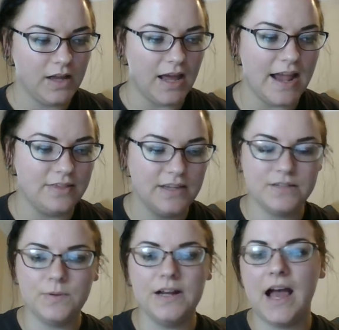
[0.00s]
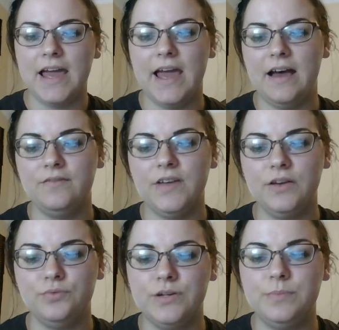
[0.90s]
this one, I have a
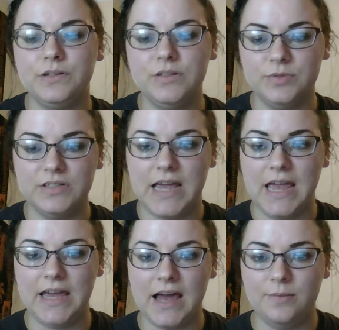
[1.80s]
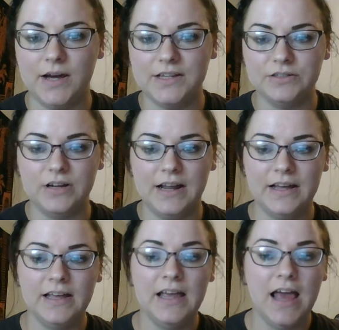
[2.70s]
rebuildable tank atomizer on
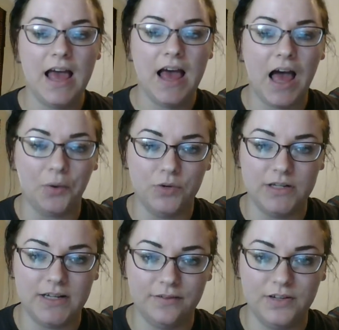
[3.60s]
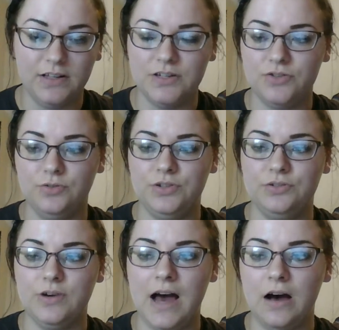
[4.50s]
it. I would definitely show
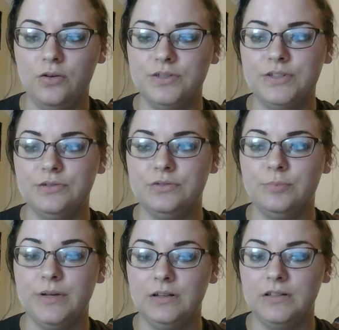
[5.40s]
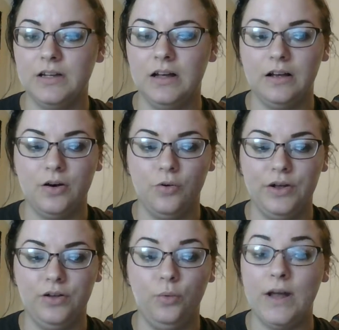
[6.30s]
you how to build a
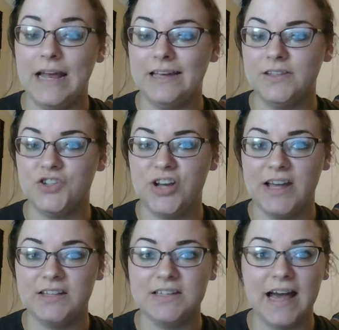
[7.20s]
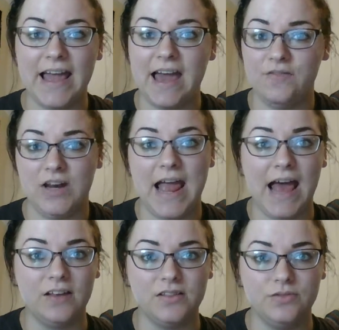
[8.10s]
coil when I get the chance. I haven't
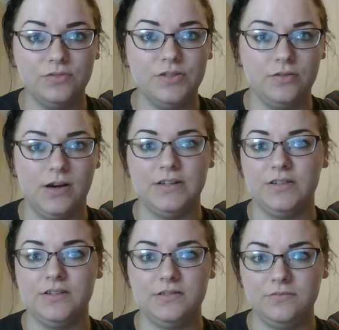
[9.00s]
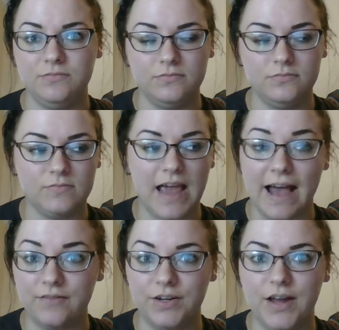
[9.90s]
had to, so I just
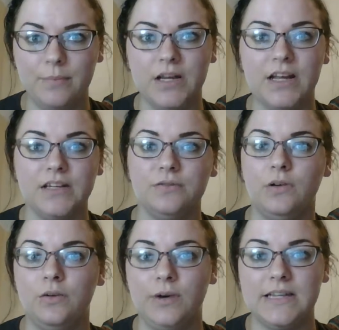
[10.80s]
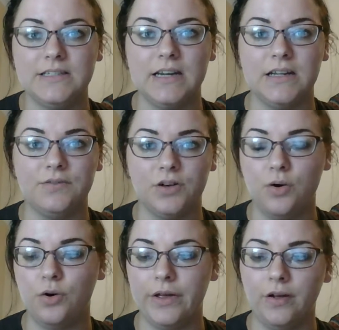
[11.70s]
haven't. I mean, I didn't want to waste any of the
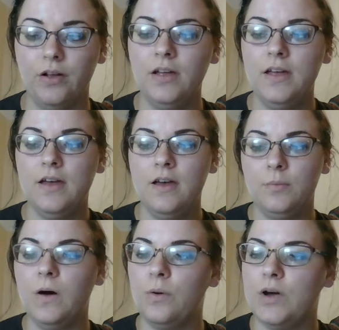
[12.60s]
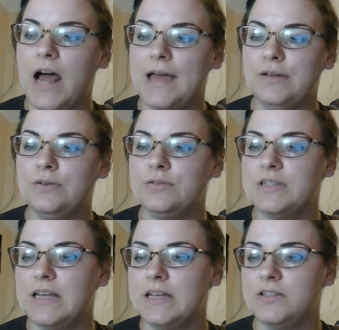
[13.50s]
coil. But what I use
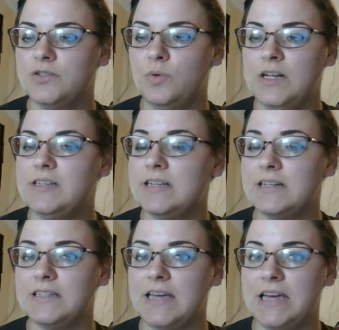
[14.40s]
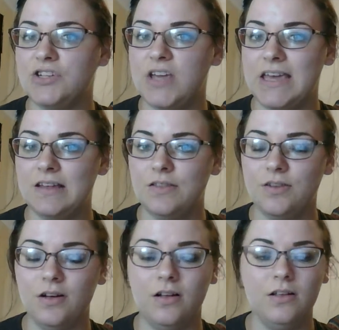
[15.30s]
is 26 gauge
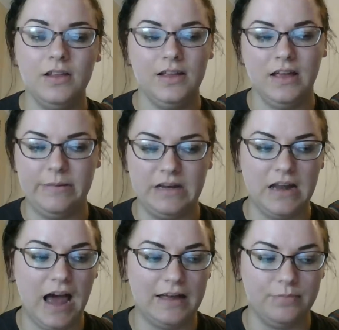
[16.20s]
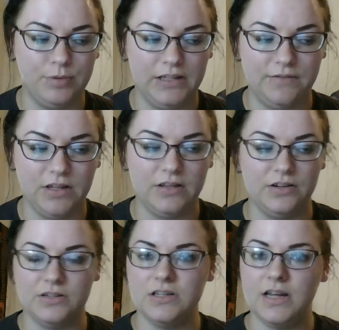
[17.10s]
Canthal. I mean, I believe that
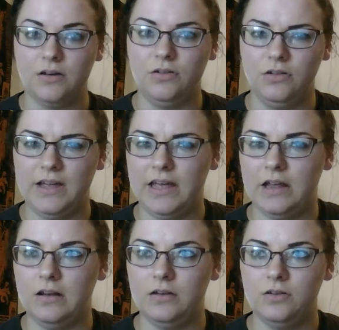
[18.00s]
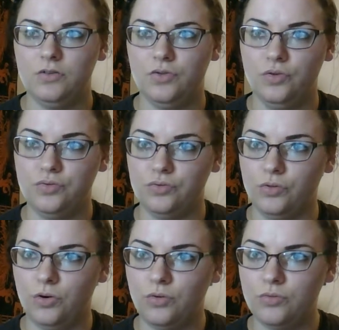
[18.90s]
there's nickel and
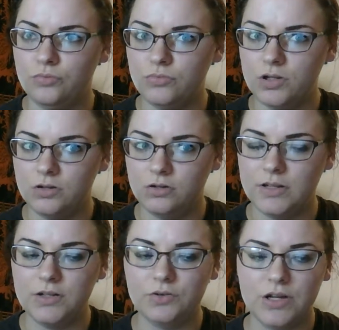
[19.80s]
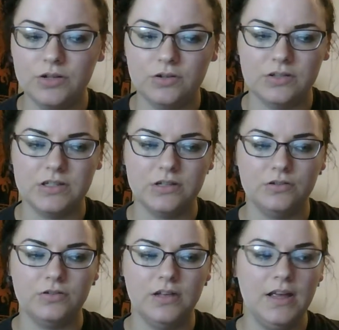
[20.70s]
chrome that you can use
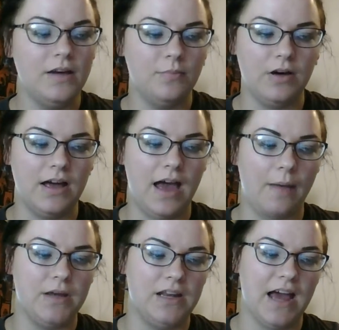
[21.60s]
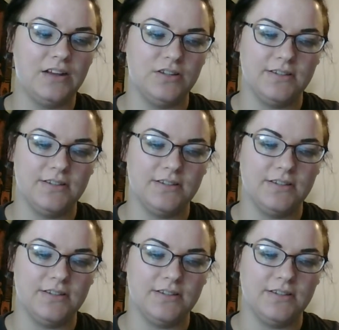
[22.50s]
too. But I mean, I